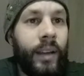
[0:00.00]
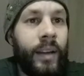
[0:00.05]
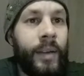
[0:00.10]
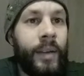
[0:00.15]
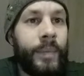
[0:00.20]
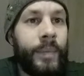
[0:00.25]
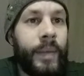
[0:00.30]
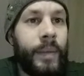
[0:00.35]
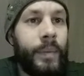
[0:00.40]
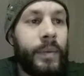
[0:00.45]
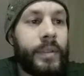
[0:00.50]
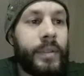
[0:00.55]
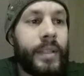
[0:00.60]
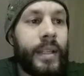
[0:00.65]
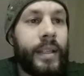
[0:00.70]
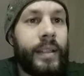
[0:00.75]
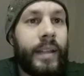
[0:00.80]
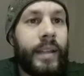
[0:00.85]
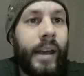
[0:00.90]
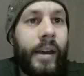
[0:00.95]
He moves
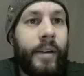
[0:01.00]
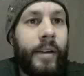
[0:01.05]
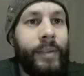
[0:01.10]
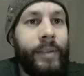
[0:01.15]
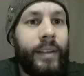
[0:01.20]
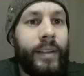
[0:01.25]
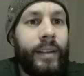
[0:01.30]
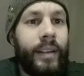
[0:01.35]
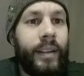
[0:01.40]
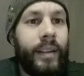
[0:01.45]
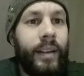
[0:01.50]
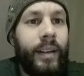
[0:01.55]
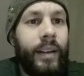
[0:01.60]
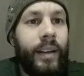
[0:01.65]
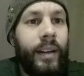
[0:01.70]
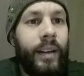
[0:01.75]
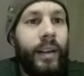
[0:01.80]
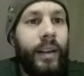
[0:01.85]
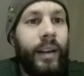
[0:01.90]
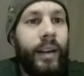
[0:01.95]
king down.
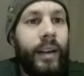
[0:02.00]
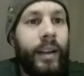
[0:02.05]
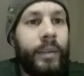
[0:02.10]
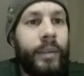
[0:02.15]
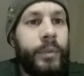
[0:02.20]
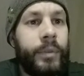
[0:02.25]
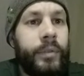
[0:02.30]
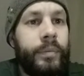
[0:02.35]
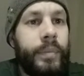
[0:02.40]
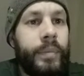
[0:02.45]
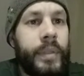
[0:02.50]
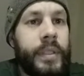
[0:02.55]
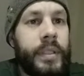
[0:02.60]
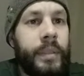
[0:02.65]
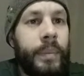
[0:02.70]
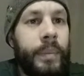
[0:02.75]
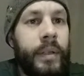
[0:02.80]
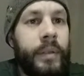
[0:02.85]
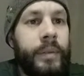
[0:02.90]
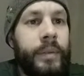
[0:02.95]
I move
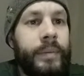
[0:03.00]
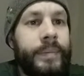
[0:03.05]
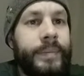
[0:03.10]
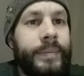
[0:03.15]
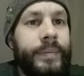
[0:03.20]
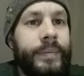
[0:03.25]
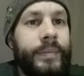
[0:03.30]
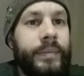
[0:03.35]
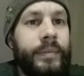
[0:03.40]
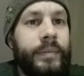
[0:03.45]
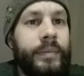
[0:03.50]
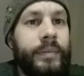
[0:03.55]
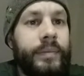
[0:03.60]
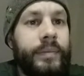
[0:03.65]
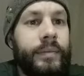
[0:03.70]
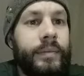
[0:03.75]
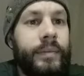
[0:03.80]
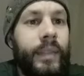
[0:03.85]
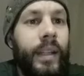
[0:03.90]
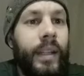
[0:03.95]
bishop out.
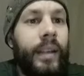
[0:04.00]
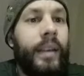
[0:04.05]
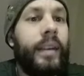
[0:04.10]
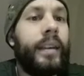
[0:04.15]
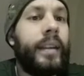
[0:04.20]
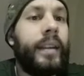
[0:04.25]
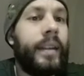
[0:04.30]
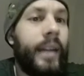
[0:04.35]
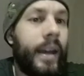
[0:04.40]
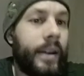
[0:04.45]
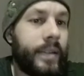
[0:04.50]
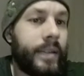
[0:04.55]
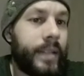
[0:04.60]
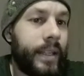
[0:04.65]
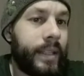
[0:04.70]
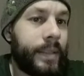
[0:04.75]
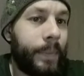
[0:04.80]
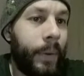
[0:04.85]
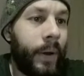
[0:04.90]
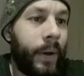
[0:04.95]
He now
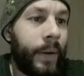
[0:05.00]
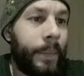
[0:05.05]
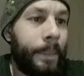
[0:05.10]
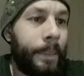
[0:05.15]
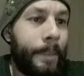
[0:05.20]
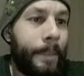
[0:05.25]
takes pawn.